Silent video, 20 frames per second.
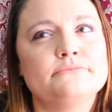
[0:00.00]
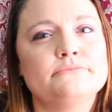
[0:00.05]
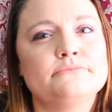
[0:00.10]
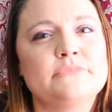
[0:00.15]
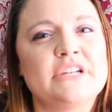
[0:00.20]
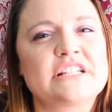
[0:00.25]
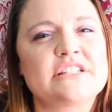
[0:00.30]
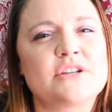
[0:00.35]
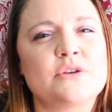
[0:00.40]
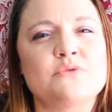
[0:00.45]

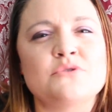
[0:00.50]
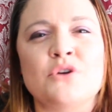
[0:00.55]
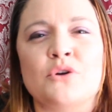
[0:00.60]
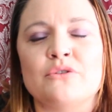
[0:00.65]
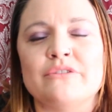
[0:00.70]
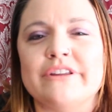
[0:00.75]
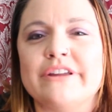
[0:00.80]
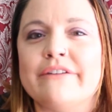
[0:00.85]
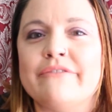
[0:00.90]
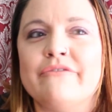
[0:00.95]
Mexico's
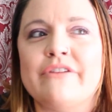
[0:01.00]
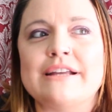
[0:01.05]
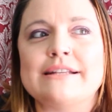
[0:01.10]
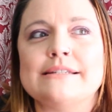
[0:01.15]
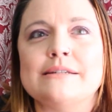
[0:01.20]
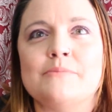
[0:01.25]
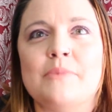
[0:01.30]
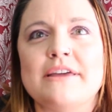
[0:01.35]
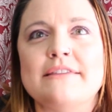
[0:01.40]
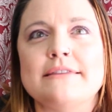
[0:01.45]
hardly
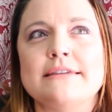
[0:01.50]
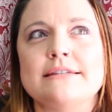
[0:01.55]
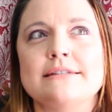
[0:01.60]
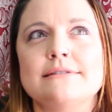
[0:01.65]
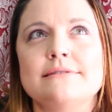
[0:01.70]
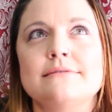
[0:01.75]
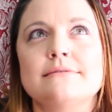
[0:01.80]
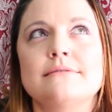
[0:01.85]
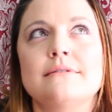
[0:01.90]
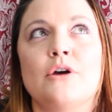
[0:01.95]
affected by
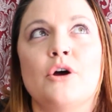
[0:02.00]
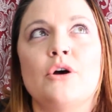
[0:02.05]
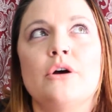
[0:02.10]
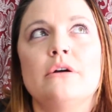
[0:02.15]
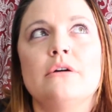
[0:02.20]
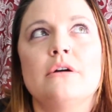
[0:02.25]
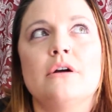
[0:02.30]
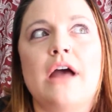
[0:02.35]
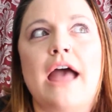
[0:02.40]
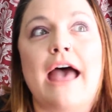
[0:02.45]
this
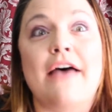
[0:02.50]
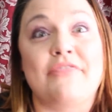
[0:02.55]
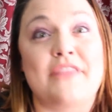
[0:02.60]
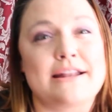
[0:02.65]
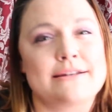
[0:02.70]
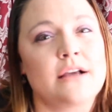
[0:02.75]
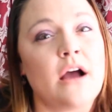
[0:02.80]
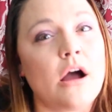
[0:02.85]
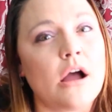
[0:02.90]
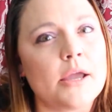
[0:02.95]
at
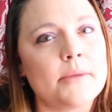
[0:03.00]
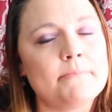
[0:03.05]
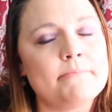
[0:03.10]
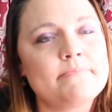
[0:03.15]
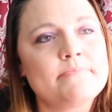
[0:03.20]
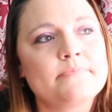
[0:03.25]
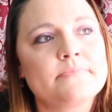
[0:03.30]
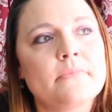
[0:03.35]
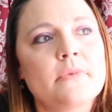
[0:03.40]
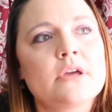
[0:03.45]
that time.
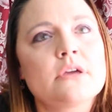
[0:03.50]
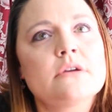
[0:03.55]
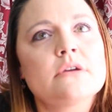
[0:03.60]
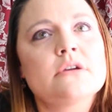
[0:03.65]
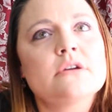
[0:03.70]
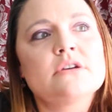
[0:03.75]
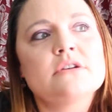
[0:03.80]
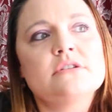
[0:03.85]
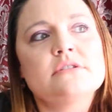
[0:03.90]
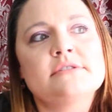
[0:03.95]

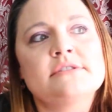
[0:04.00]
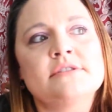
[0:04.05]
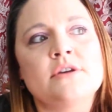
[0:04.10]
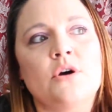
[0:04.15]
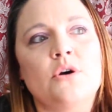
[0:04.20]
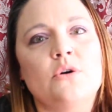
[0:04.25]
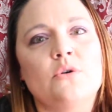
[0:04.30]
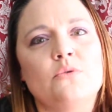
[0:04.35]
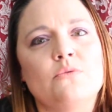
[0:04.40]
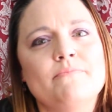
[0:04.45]

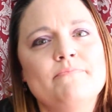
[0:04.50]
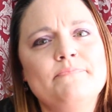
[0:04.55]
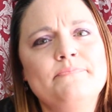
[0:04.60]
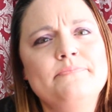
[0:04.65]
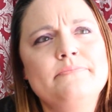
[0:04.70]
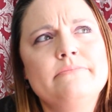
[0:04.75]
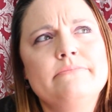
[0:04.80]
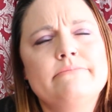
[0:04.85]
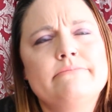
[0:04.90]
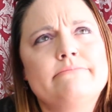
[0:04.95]
So
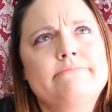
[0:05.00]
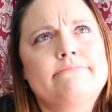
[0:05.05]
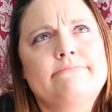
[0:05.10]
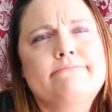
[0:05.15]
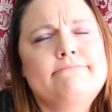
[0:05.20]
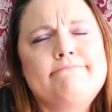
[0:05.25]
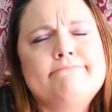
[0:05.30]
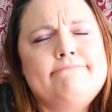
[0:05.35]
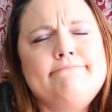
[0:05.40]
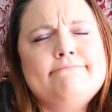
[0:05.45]

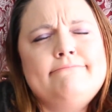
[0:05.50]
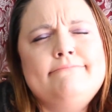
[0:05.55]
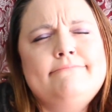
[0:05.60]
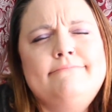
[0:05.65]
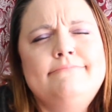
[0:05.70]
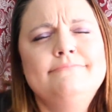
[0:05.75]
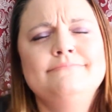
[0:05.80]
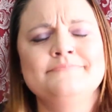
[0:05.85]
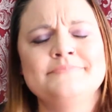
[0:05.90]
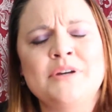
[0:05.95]

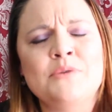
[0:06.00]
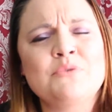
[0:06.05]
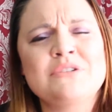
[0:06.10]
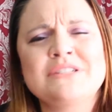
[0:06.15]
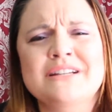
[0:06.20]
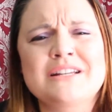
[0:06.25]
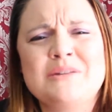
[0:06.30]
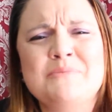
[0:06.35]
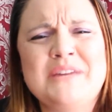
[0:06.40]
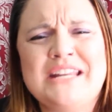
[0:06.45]
that
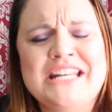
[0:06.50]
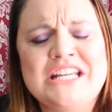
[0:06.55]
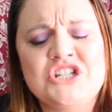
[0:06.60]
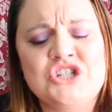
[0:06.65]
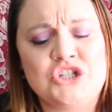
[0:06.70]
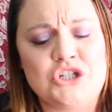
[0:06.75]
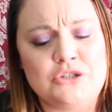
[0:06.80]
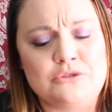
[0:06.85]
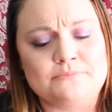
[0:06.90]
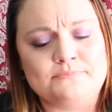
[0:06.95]
wasn't gonna be an
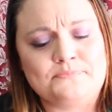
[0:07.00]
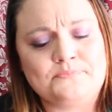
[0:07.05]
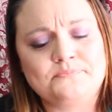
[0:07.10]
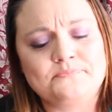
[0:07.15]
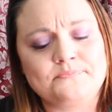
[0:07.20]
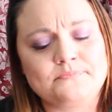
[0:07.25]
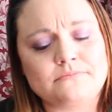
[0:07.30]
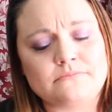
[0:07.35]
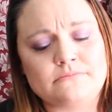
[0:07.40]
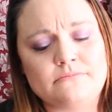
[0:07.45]
issue.
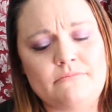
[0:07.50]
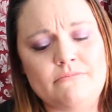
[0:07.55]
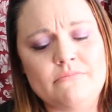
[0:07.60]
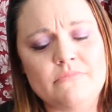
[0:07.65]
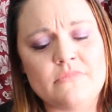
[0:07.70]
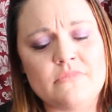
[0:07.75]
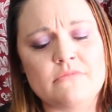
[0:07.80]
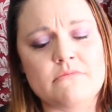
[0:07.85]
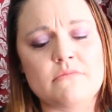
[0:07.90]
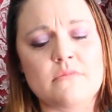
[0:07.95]

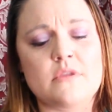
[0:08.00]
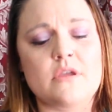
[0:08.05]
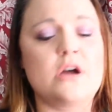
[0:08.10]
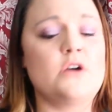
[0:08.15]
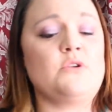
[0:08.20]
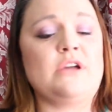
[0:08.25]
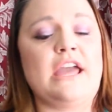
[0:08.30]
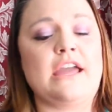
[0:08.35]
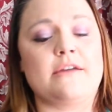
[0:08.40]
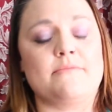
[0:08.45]

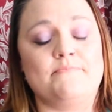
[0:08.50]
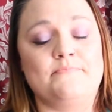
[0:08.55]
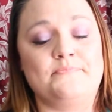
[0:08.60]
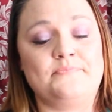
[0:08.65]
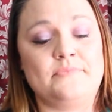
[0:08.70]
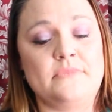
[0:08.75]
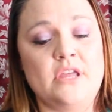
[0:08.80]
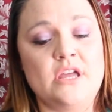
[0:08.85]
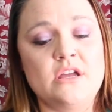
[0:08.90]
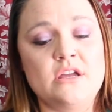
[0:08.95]
Okay,
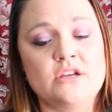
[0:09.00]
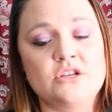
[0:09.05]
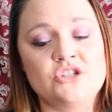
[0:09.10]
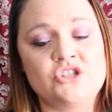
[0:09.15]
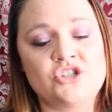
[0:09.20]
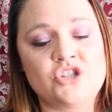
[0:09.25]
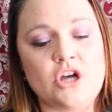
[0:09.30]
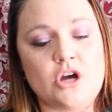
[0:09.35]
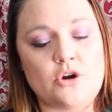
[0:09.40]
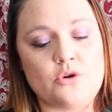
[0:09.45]

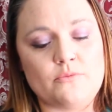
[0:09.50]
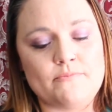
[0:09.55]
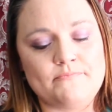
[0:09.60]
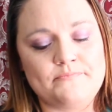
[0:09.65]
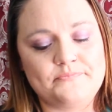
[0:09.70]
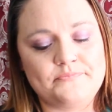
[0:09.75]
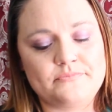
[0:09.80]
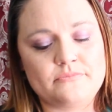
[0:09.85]
so